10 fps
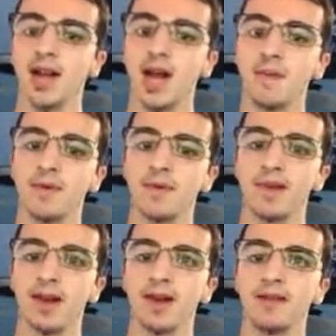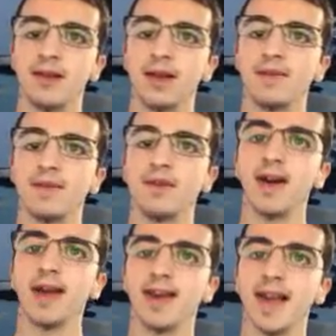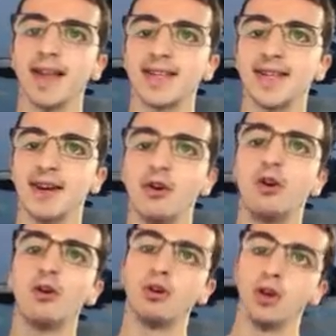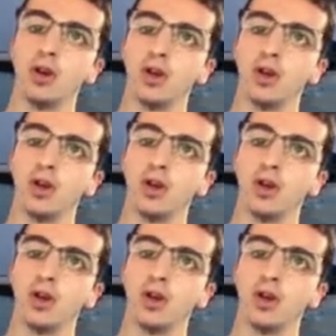if you're at an exit or